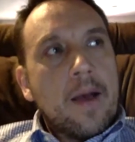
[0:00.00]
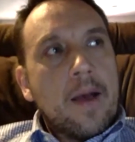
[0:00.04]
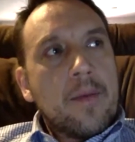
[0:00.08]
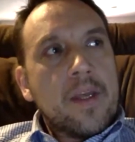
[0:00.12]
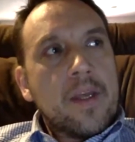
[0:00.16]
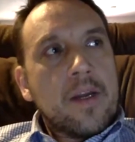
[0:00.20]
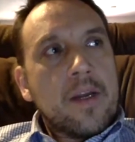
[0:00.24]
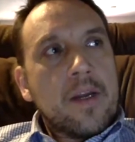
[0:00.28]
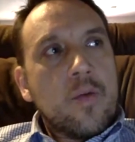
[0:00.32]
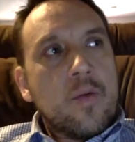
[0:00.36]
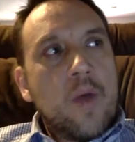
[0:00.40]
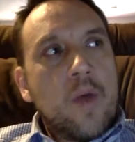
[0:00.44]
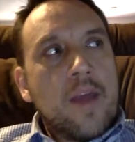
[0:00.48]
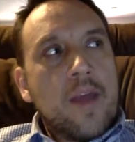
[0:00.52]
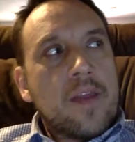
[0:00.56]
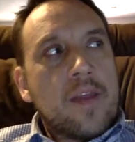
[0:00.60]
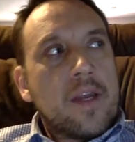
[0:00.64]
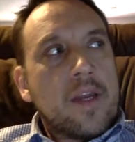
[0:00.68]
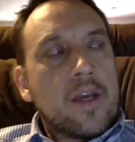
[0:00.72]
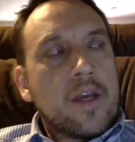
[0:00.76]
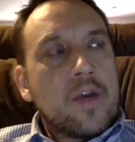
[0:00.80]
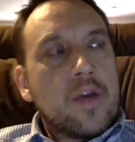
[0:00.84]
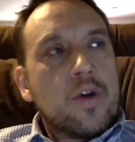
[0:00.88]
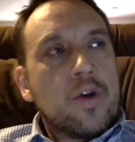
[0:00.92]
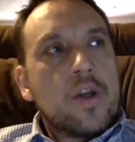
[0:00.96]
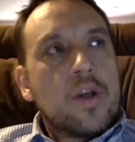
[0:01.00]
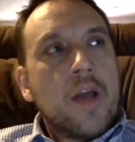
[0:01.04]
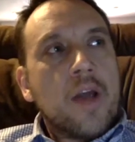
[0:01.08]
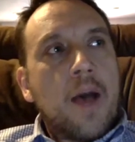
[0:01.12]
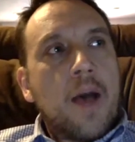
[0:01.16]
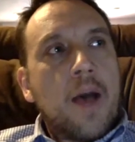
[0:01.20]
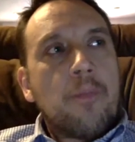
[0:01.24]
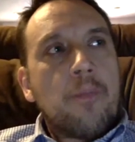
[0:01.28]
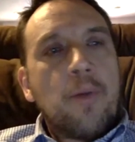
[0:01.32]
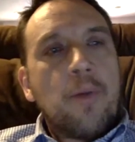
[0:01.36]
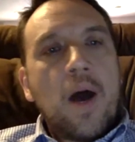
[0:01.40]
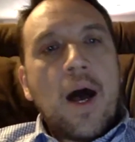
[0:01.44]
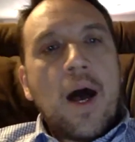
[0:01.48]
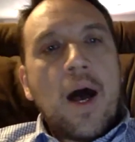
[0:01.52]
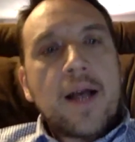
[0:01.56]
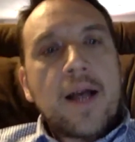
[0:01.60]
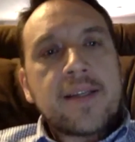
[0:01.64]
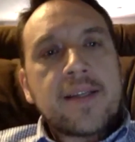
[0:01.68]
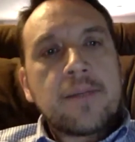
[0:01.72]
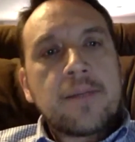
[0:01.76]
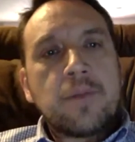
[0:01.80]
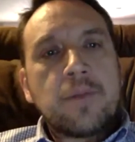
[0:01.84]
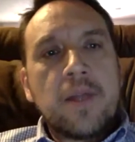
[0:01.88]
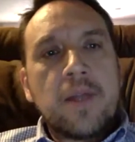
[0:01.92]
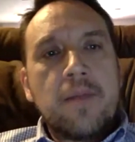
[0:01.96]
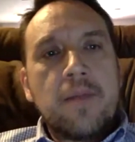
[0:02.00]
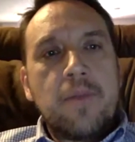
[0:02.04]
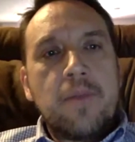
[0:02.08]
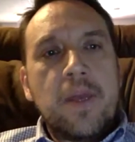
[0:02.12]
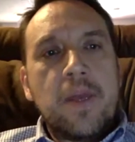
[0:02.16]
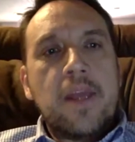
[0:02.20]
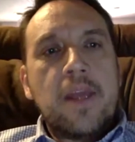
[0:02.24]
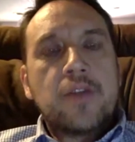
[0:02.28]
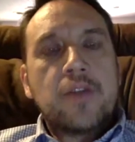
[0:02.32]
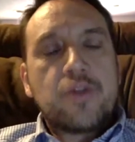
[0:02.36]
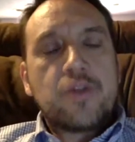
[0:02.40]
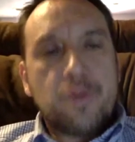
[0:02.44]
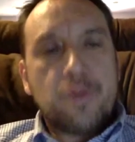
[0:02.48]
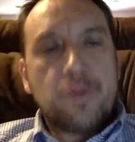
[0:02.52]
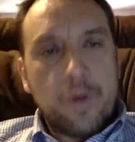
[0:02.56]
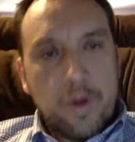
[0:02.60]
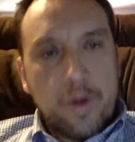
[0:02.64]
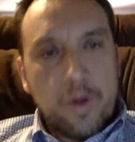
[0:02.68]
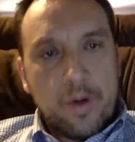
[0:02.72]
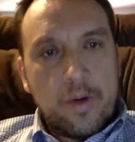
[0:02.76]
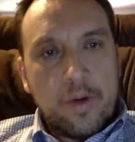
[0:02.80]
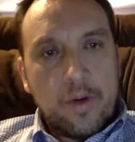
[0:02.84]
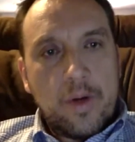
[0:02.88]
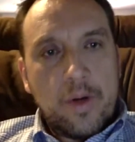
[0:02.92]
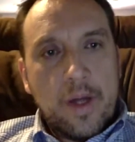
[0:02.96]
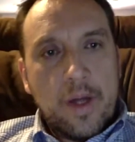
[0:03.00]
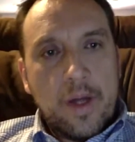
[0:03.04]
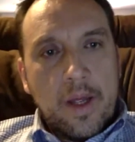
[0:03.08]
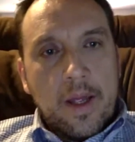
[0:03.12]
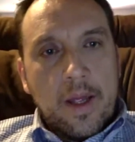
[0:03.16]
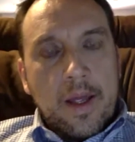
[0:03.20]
in a way that it could not possibly be true